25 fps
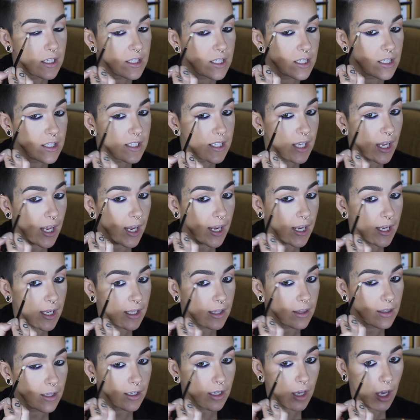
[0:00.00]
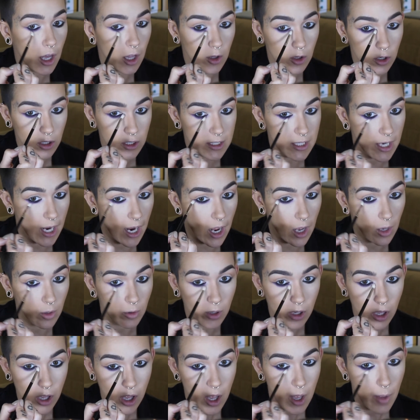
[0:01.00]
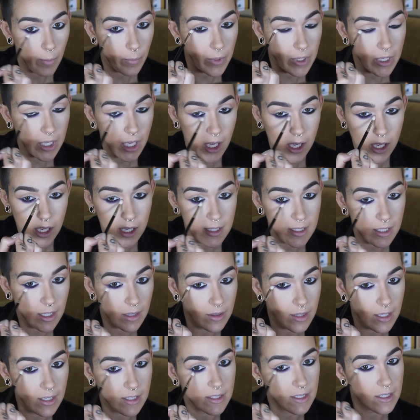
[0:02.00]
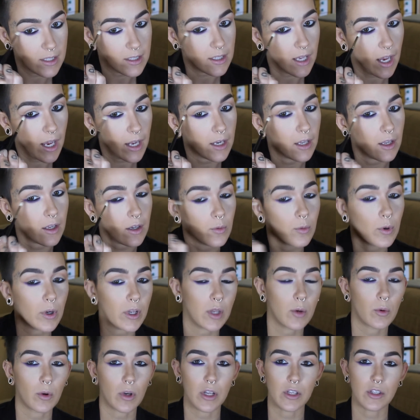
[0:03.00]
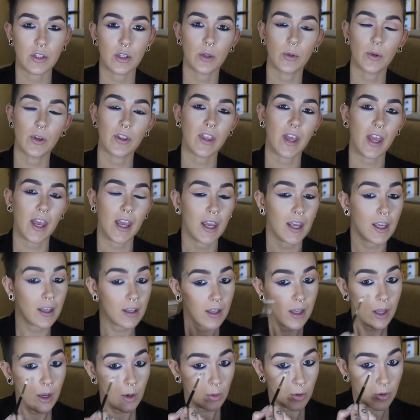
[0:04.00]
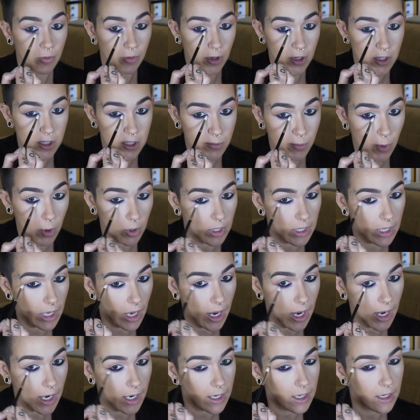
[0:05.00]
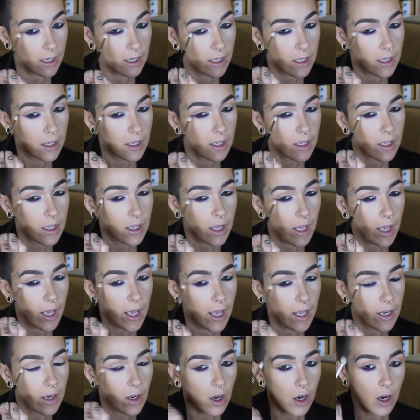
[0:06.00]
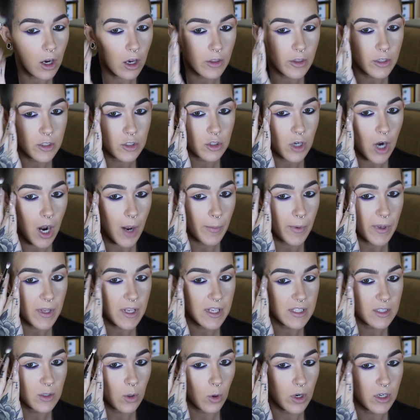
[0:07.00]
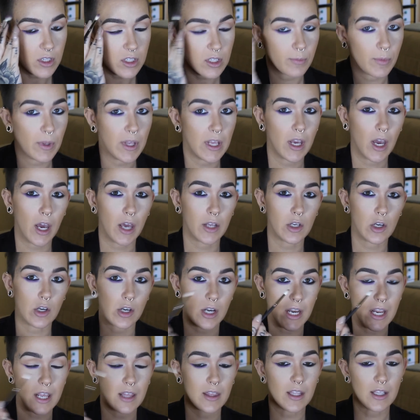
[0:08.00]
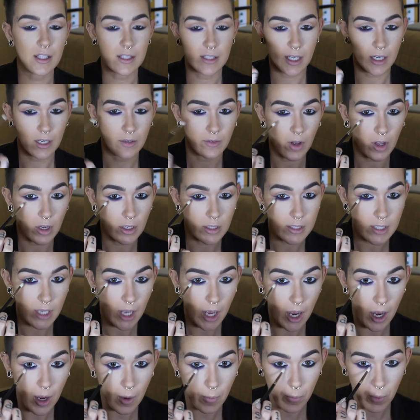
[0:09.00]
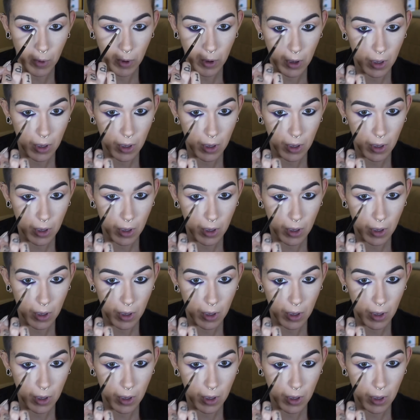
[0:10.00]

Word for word: to take the color down because this is kind of what you want to do with a reverse smoky eye, and all the drama is going to be underneath instead of on top.